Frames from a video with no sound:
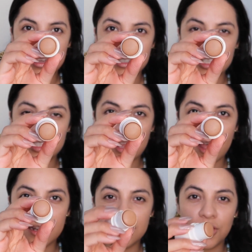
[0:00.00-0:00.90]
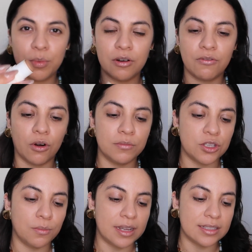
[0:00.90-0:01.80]
just to add a little bit of warmth
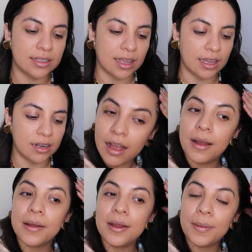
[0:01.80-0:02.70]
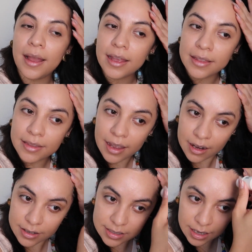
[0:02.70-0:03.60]
to my skin. I'm gonna apply it in the
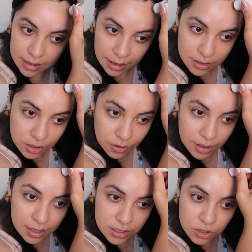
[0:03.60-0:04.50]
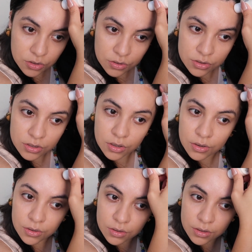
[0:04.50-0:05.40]
areas that I like to go into,
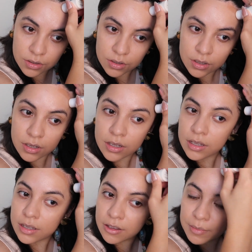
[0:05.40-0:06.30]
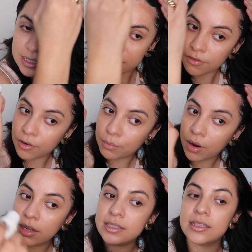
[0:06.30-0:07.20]
so give myself a
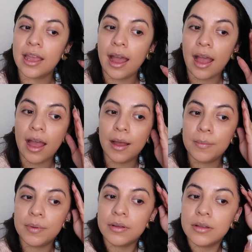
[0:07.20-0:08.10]
bronze cap,